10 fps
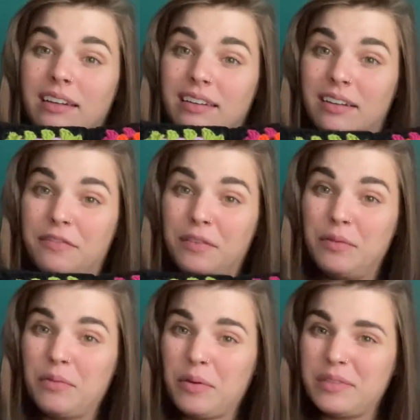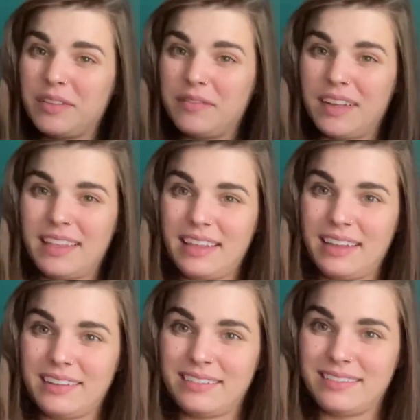a few rows of, I
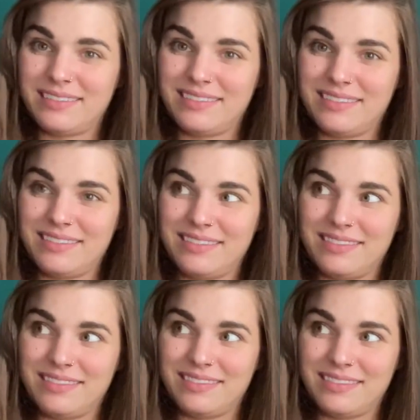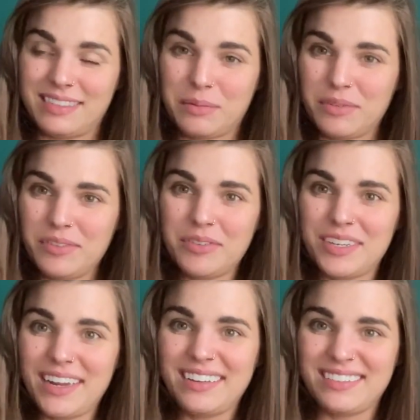think, double crochet,